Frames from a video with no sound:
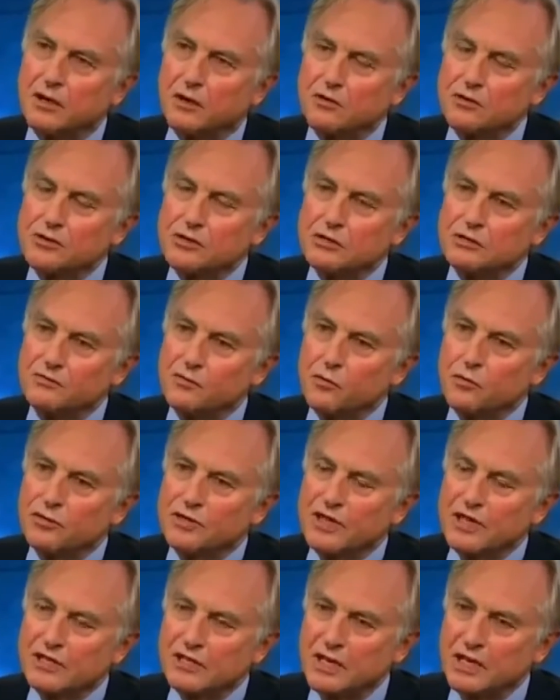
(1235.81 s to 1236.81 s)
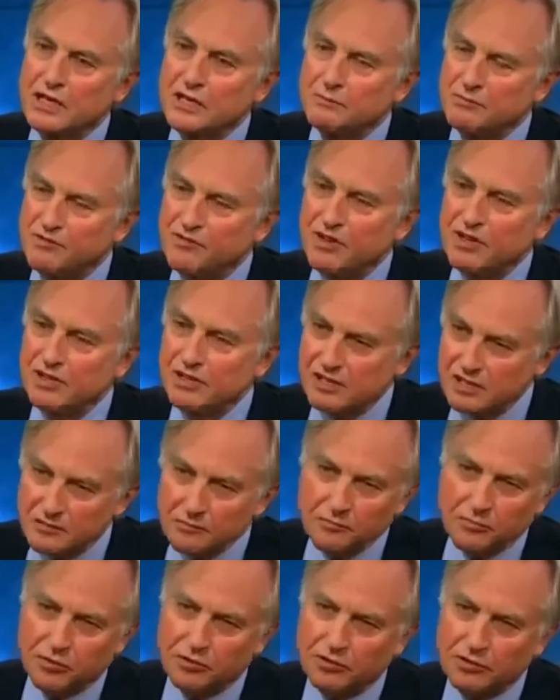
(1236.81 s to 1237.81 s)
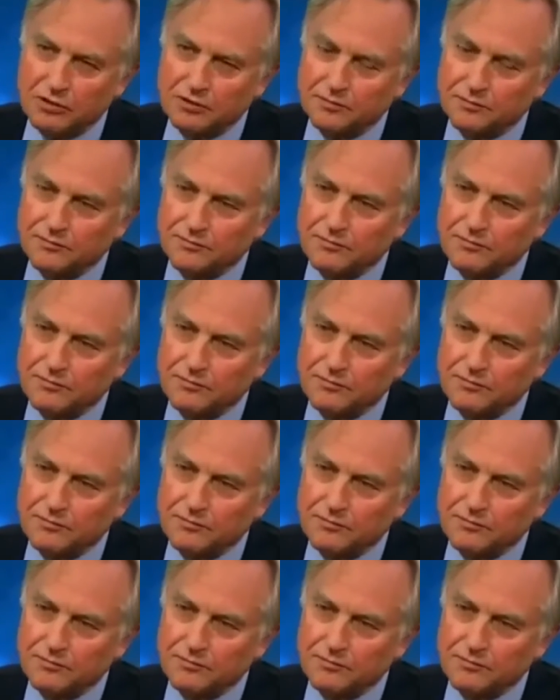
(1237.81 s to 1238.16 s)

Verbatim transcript: origin of all things had to be very simple,